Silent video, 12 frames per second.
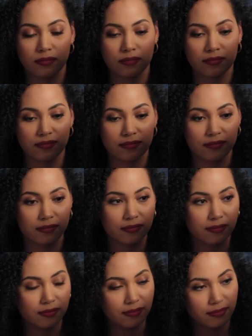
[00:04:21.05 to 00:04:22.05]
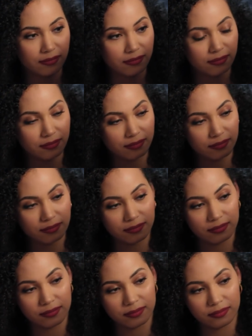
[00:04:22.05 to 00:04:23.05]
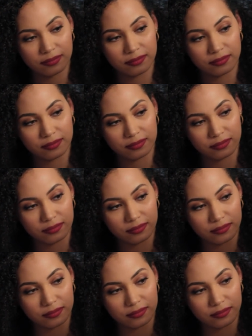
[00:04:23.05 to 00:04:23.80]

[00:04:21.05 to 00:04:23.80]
No words are spoken by the person on screen.